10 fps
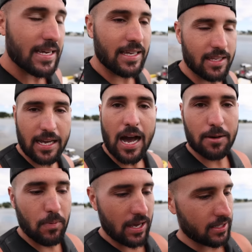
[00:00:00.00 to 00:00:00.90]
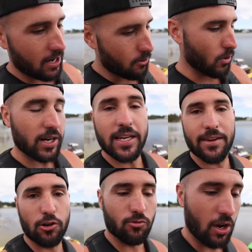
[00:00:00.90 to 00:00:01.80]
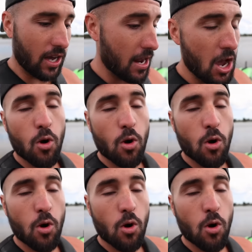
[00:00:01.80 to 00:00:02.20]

get in the cockpit. We're gonna give her a run.